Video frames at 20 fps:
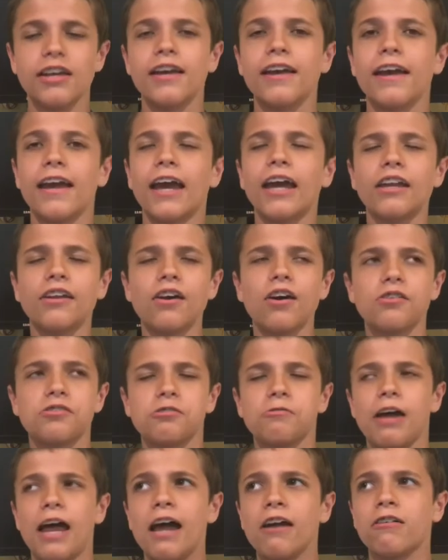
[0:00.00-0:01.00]
And
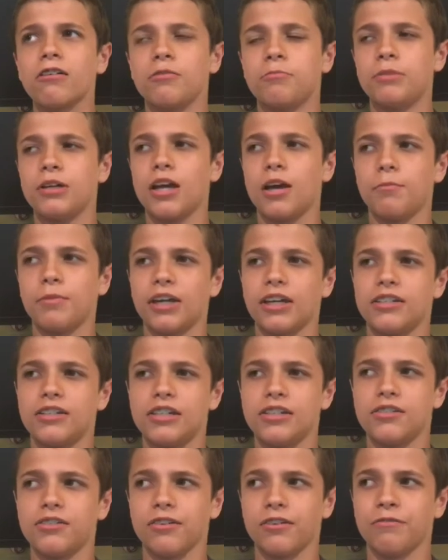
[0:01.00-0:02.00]
also Hagrid becoming a
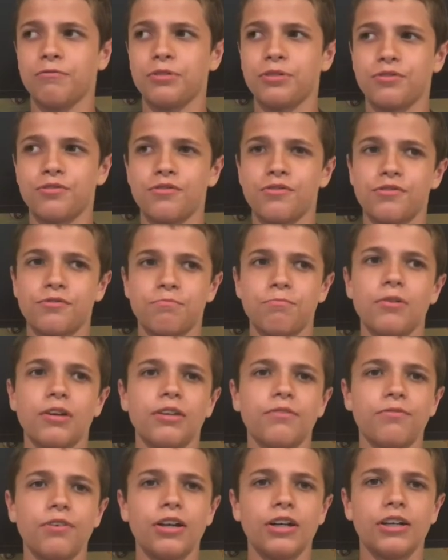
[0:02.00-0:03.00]
teacher, which is
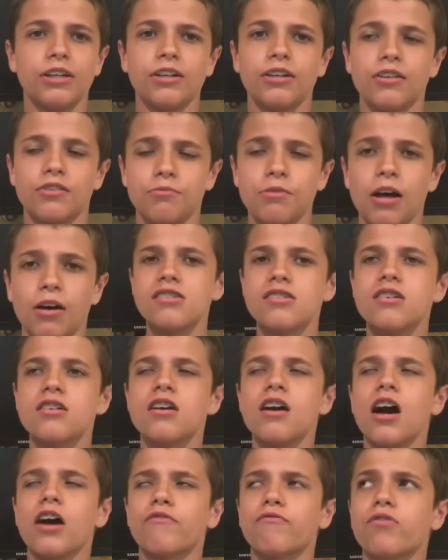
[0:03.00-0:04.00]
pretty funny as well.
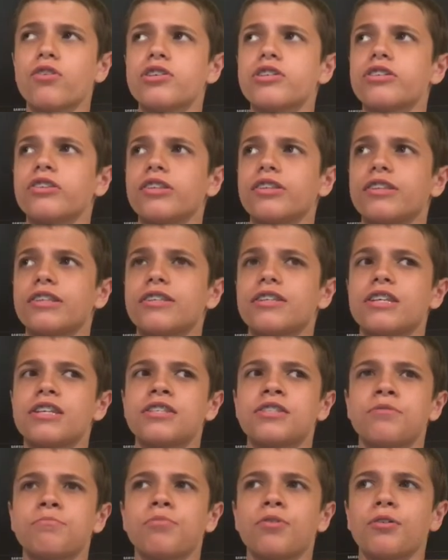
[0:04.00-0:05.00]
Unfortunately, this
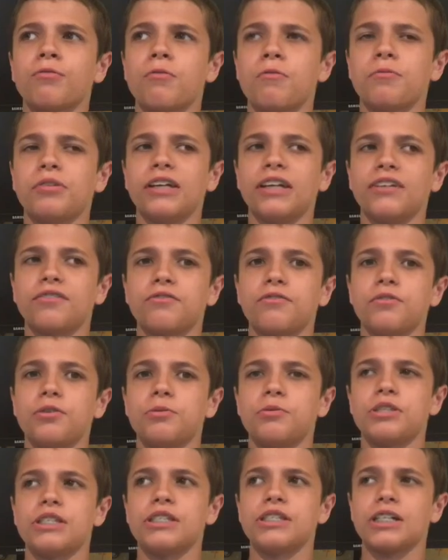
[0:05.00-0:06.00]
is the book where we
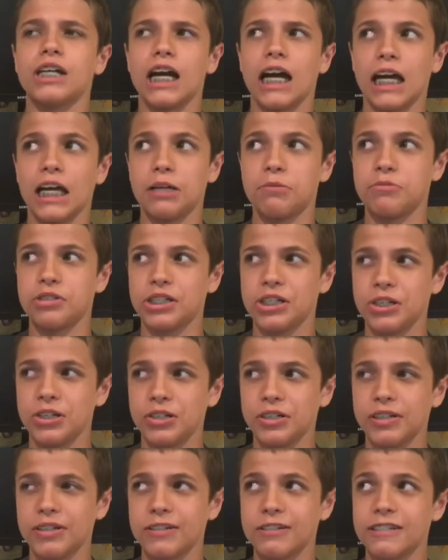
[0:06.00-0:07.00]
introduce Time
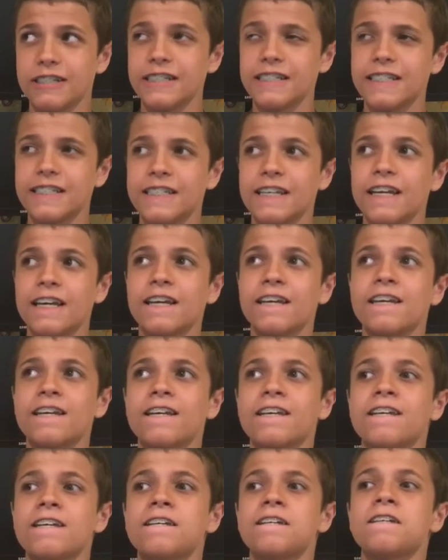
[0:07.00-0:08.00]
Turners,
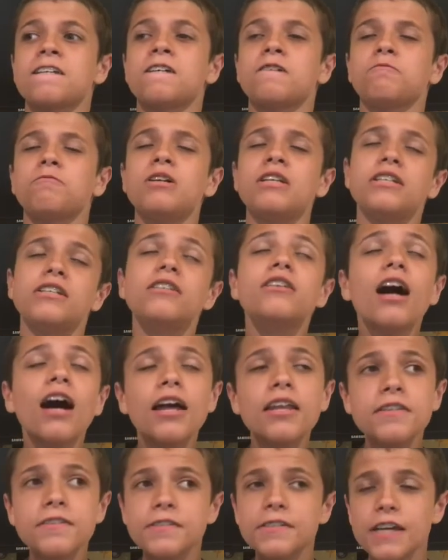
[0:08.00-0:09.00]
which
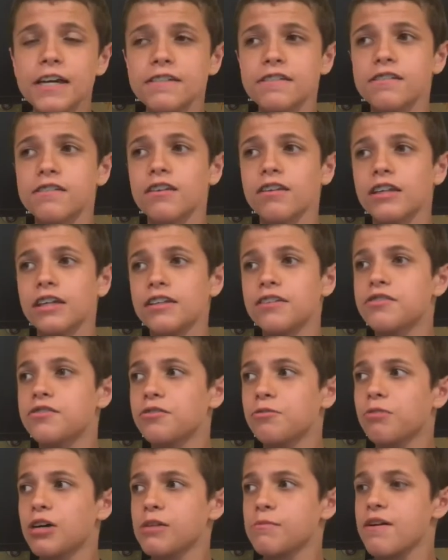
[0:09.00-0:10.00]
does, yes, lead
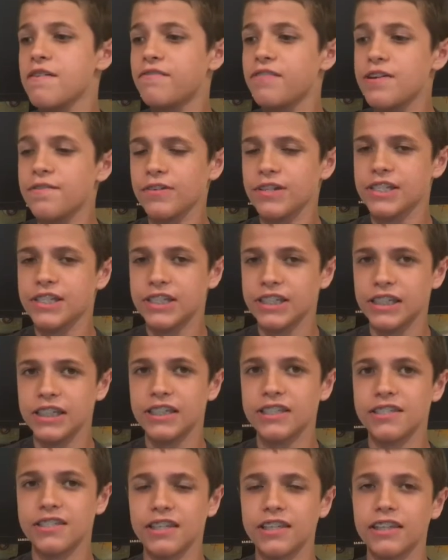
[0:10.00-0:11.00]
to one of my favorite
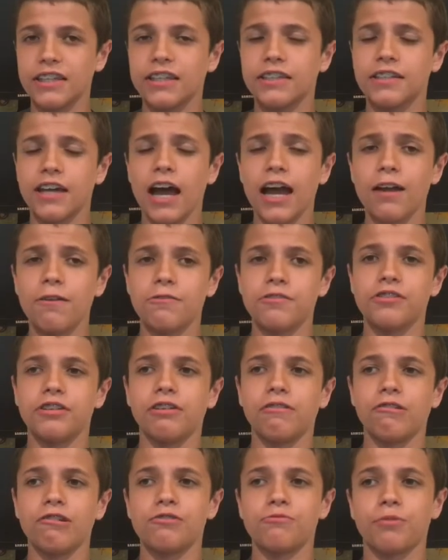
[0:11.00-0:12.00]
scenes in the entire
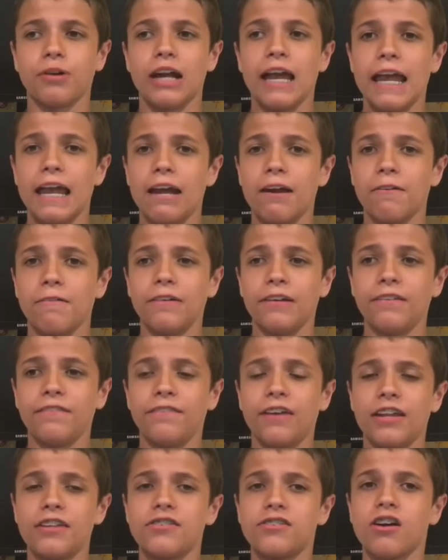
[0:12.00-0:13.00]
series, where Harry
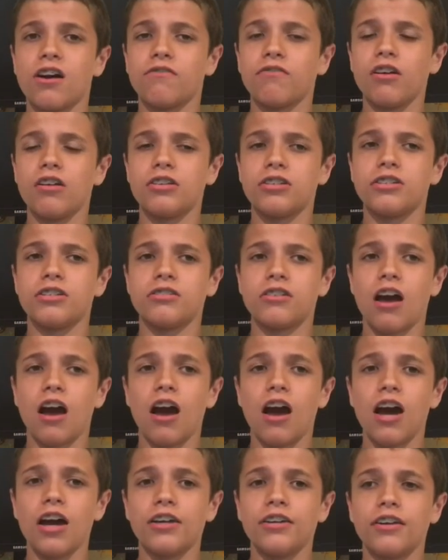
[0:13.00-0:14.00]
fends off a
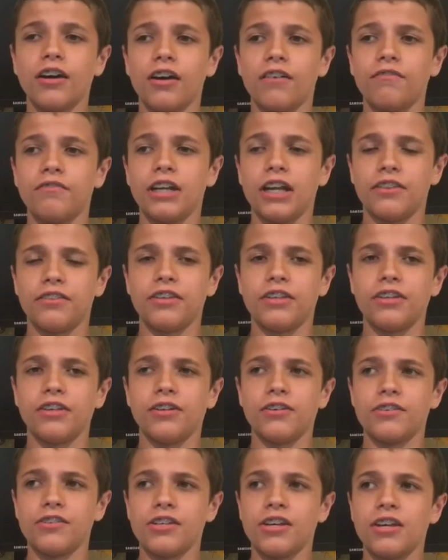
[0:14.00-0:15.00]
ton of Death
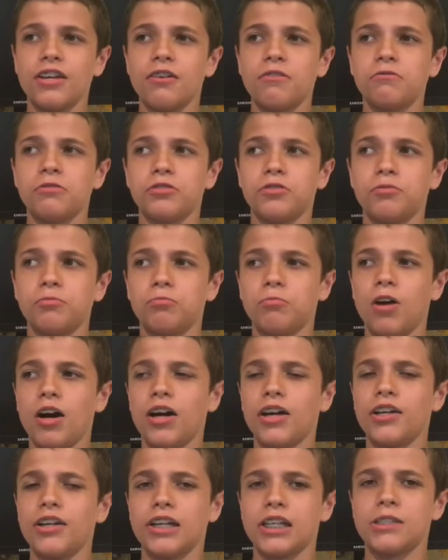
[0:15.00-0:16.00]
Eaters with
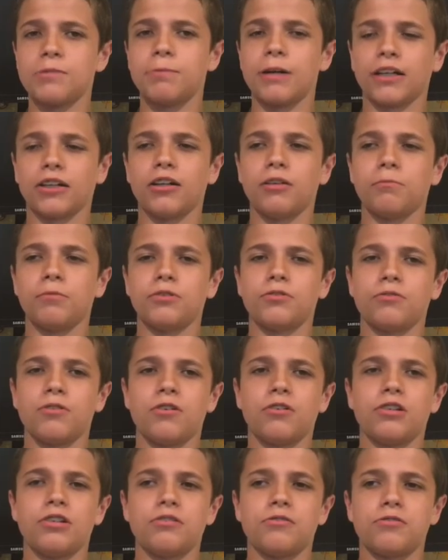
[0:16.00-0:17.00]
one Expecto
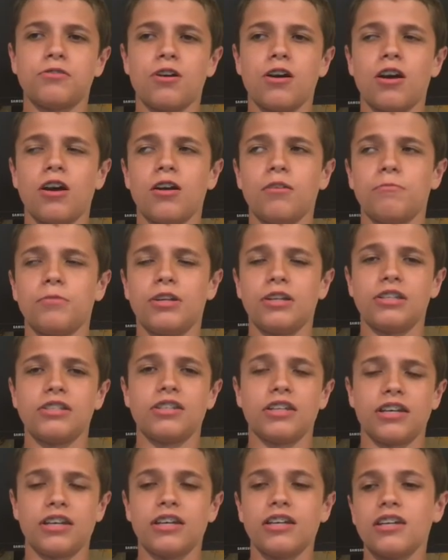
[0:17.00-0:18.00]
Patronus charm, and it's
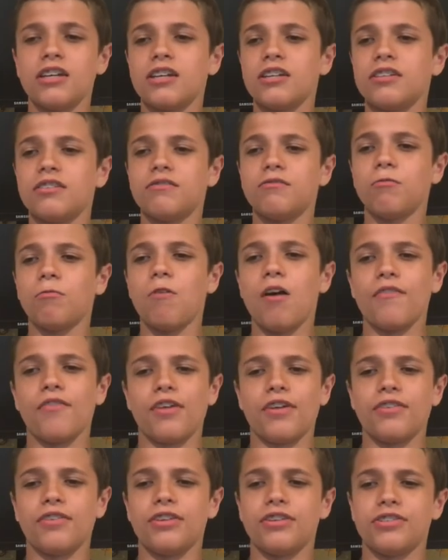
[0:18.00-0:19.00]
like the one
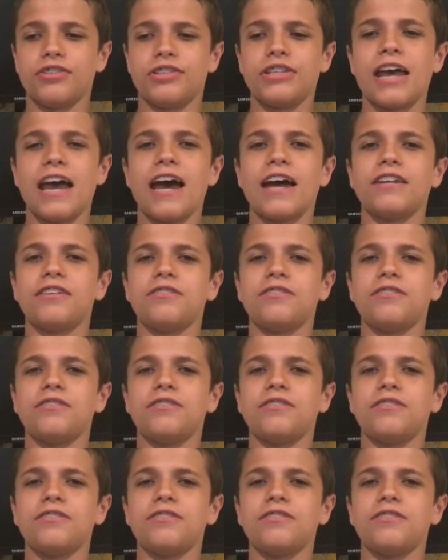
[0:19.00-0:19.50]
that his dad